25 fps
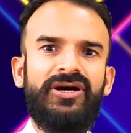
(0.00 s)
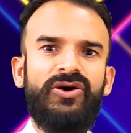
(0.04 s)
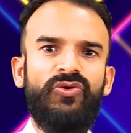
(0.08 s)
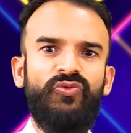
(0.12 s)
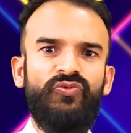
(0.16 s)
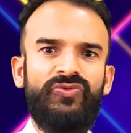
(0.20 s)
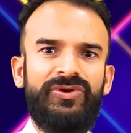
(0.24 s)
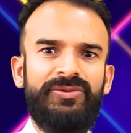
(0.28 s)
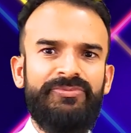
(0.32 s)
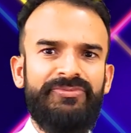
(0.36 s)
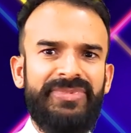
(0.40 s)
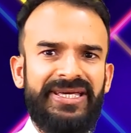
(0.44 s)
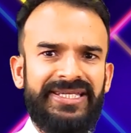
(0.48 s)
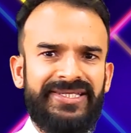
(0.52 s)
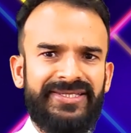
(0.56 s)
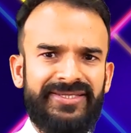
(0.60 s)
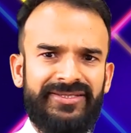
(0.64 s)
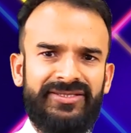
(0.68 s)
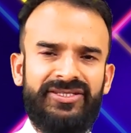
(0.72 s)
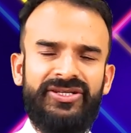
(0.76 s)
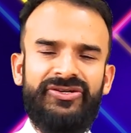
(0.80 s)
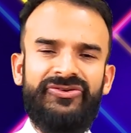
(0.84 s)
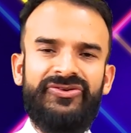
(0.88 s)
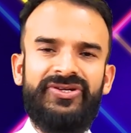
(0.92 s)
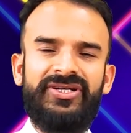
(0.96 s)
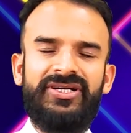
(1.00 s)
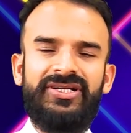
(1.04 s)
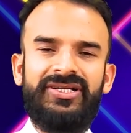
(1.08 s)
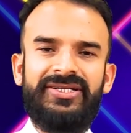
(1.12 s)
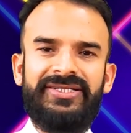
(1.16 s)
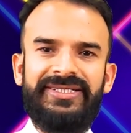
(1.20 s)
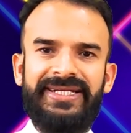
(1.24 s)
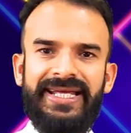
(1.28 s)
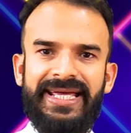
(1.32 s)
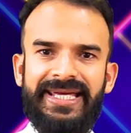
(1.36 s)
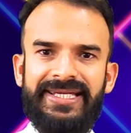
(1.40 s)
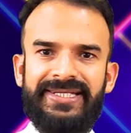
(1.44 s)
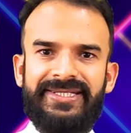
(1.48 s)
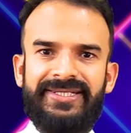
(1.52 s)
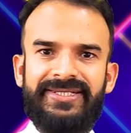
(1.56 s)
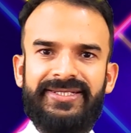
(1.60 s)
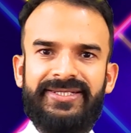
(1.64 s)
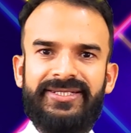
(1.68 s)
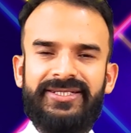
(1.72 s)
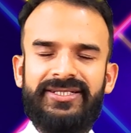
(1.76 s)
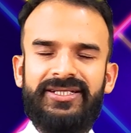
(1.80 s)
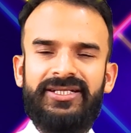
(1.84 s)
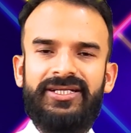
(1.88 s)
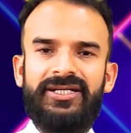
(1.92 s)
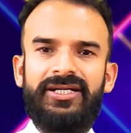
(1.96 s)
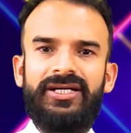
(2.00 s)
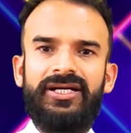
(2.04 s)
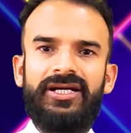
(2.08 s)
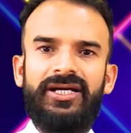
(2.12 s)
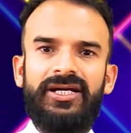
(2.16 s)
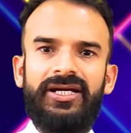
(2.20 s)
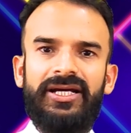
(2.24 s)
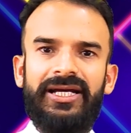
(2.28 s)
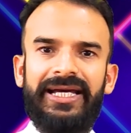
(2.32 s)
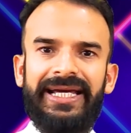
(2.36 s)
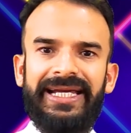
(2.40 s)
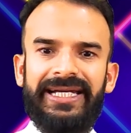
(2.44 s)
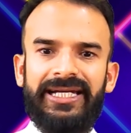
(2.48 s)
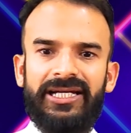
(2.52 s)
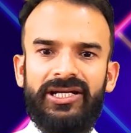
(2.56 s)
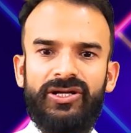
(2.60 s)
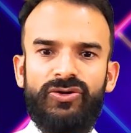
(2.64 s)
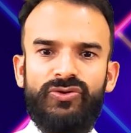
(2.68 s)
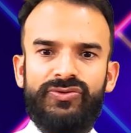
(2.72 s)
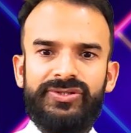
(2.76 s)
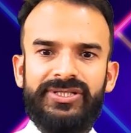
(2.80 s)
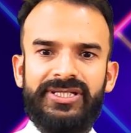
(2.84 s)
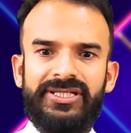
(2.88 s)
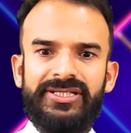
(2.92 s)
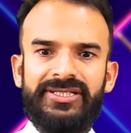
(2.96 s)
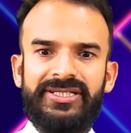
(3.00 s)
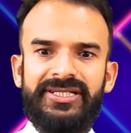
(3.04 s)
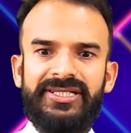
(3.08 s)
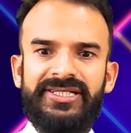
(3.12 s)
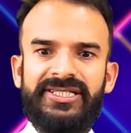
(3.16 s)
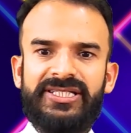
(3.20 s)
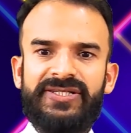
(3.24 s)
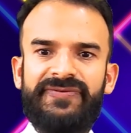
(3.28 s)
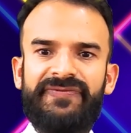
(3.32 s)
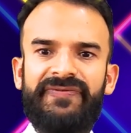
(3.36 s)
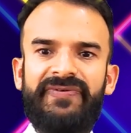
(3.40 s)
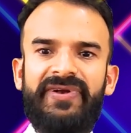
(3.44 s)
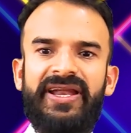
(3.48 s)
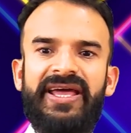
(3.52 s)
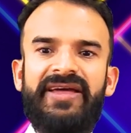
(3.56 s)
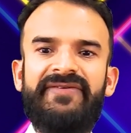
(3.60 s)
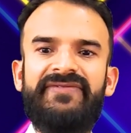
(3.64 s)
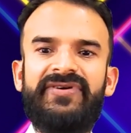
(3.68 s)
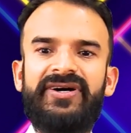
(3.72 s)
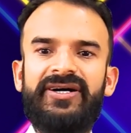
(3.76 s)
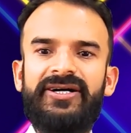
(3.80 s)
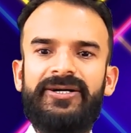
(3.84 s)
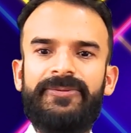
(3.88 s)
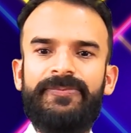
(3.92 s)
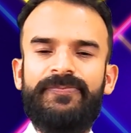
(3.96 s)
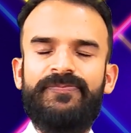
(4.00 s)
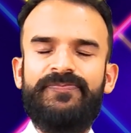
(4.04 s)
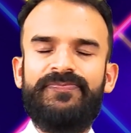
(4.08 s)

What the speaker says: we miss the real taste. It loses its flavor.